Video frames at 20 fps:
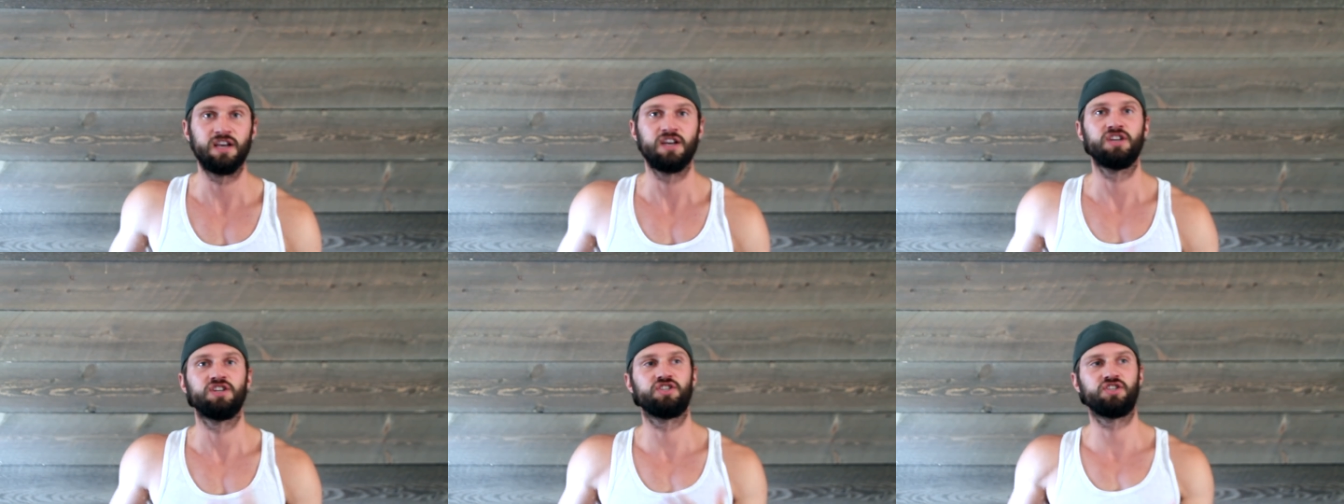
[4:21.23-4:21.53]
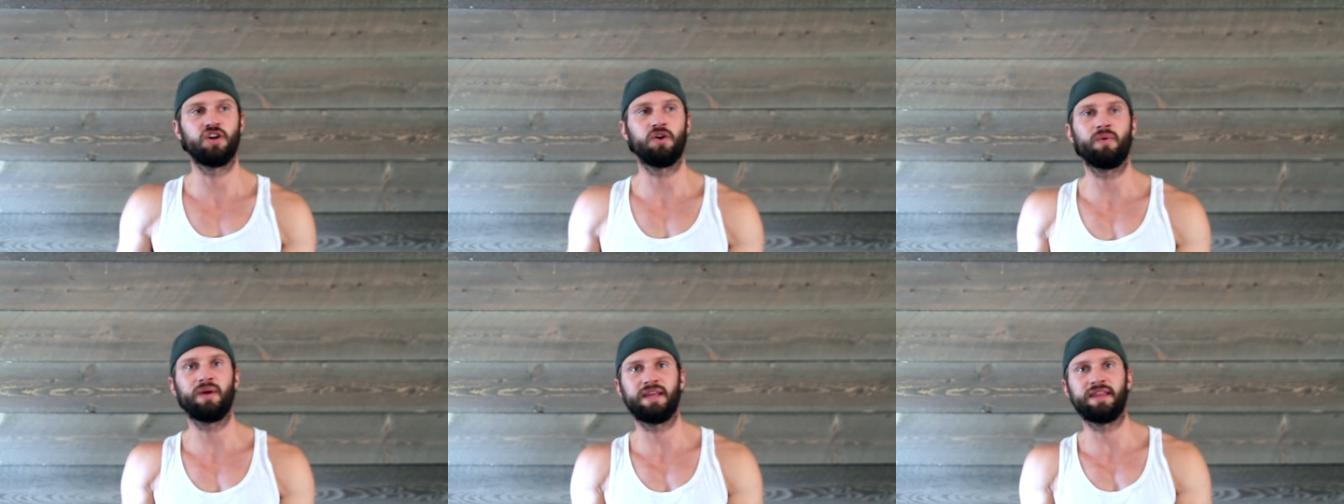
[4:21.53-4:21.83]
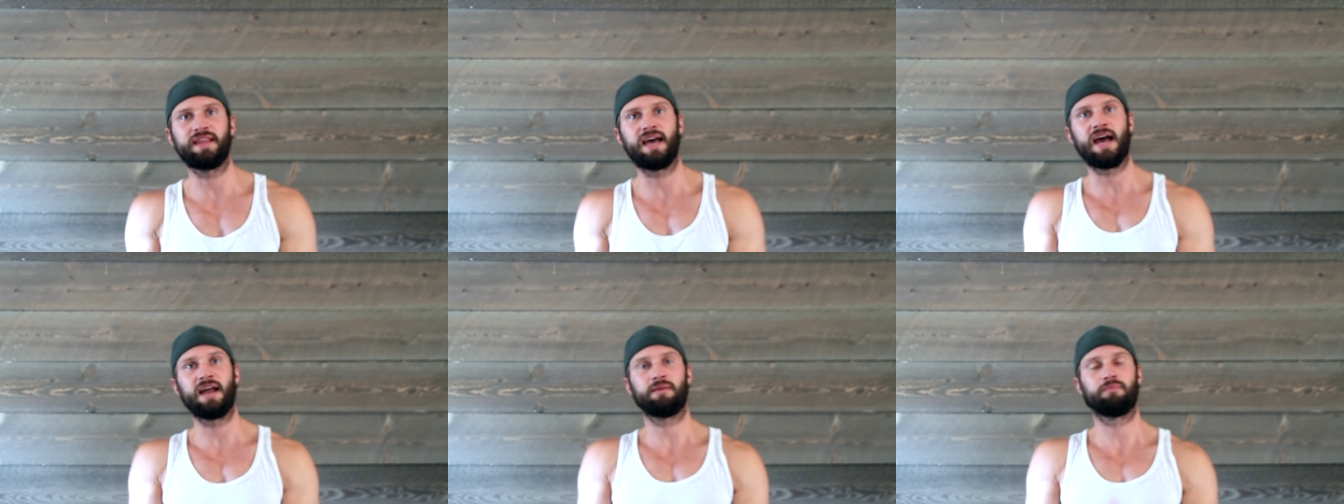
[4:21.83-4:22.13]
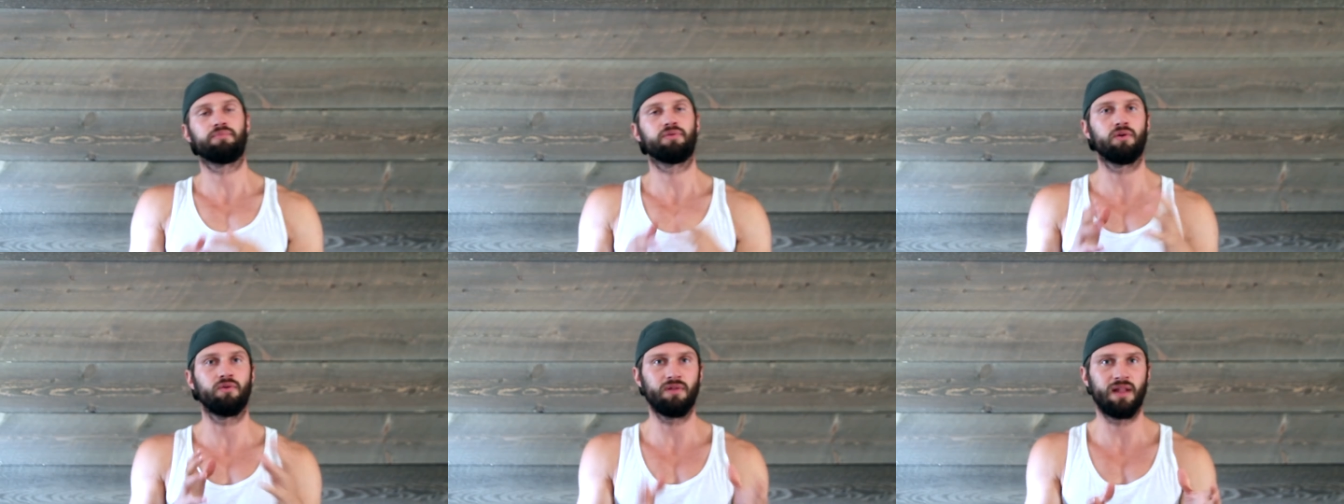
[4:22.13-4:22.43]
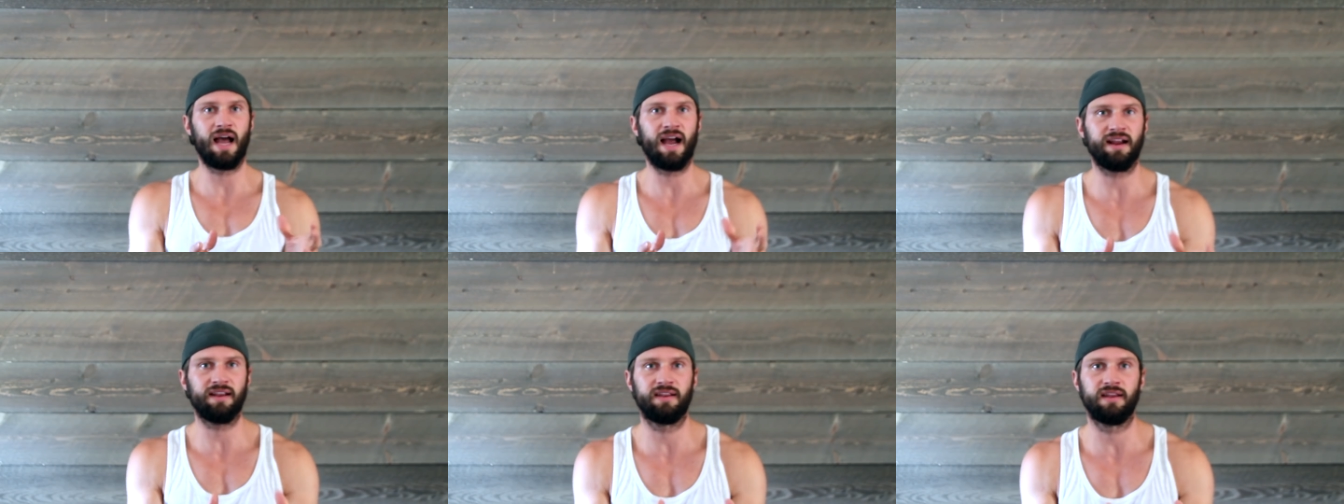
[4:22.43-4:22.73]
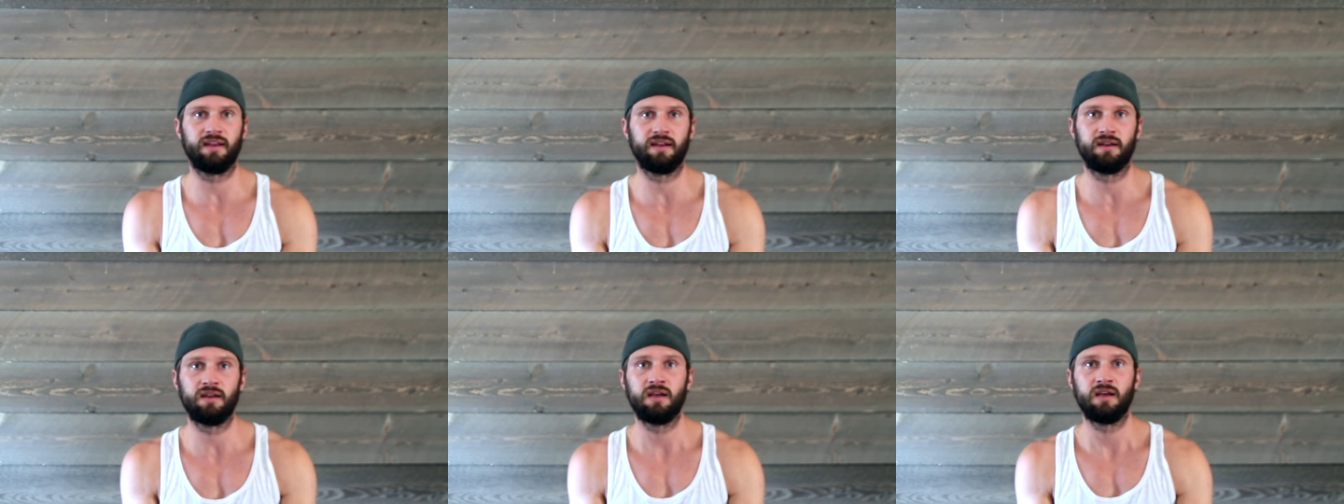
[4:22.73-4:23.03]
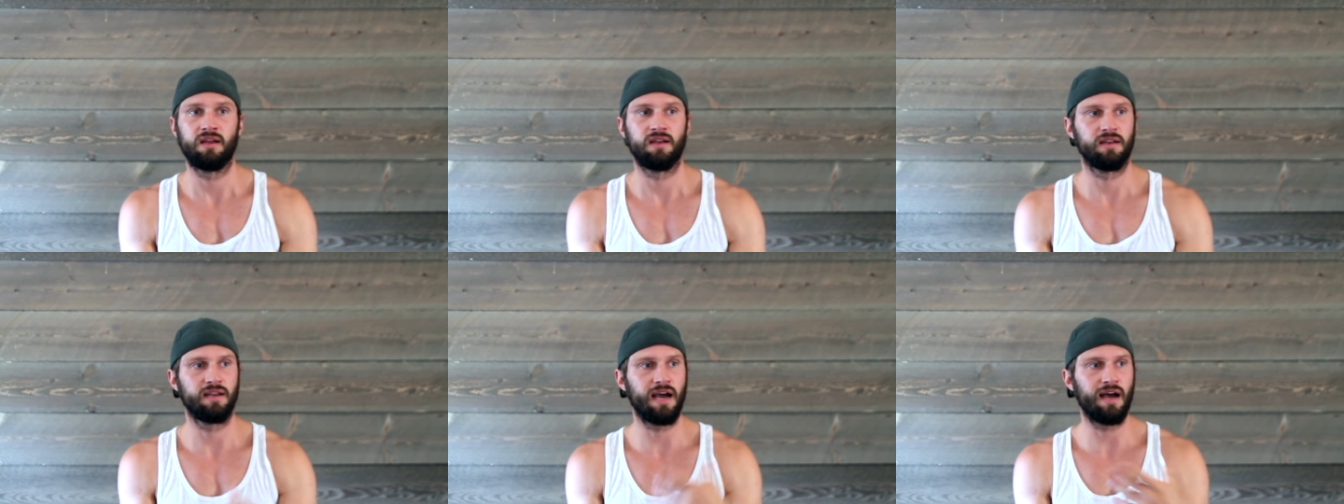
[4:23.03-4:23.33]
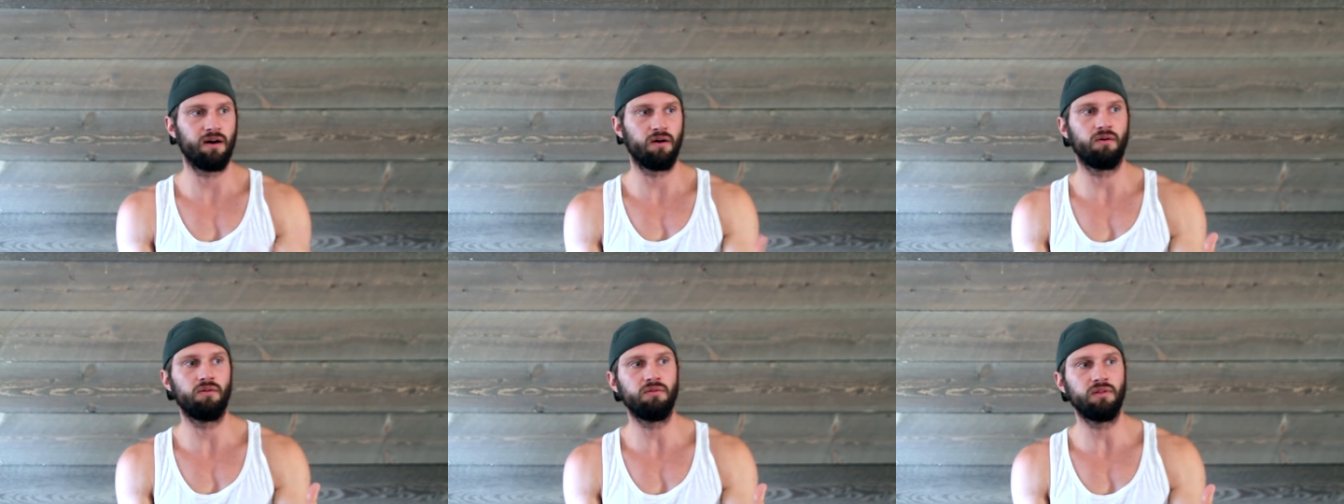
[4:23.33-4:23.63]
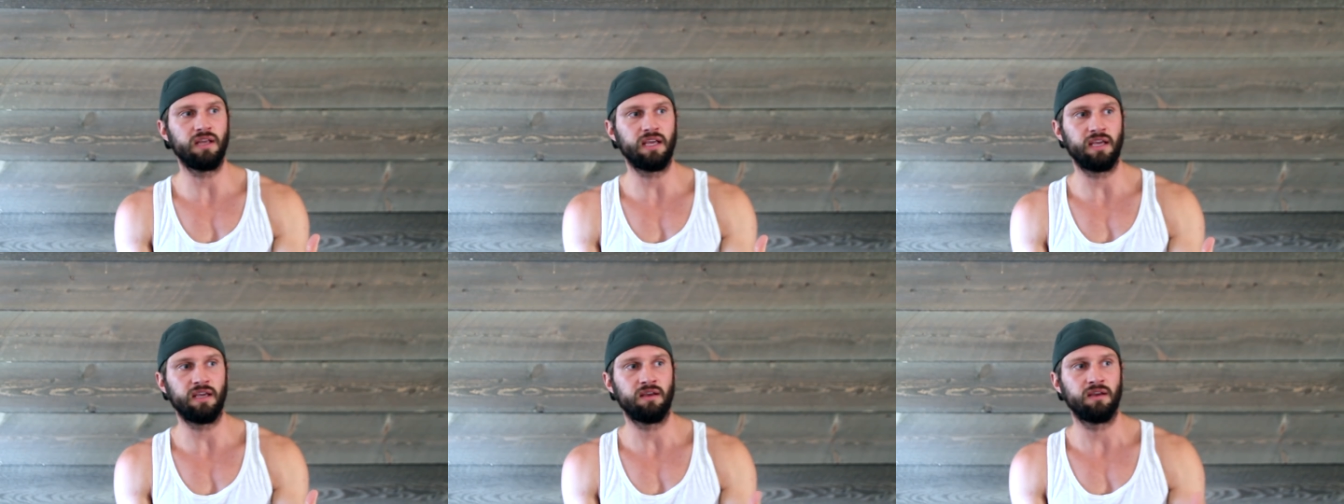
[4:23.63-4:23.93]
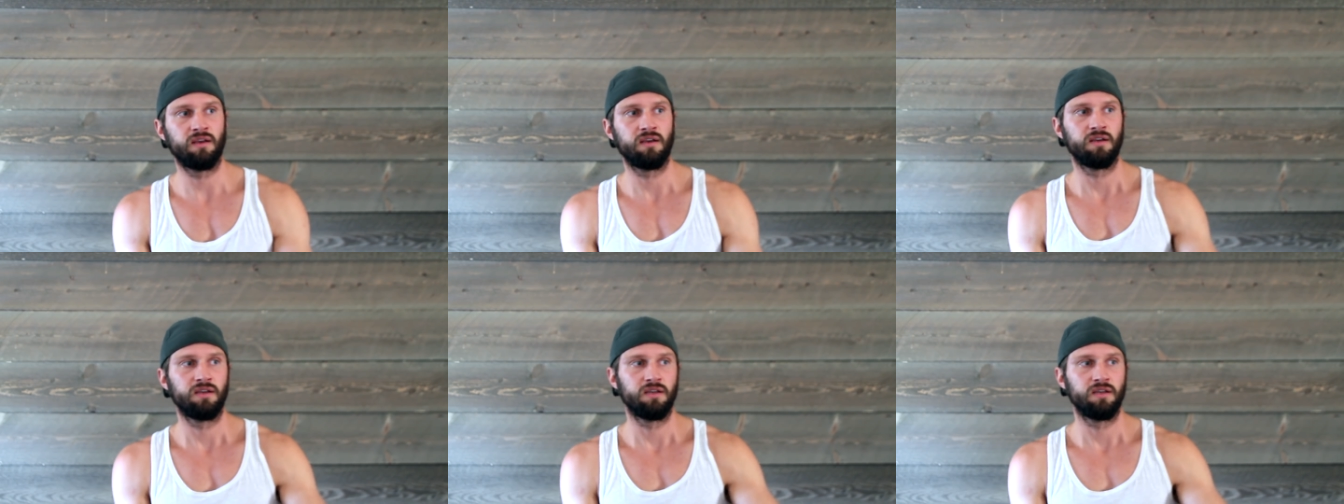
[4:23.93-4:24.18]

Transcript: showing that prolactin not only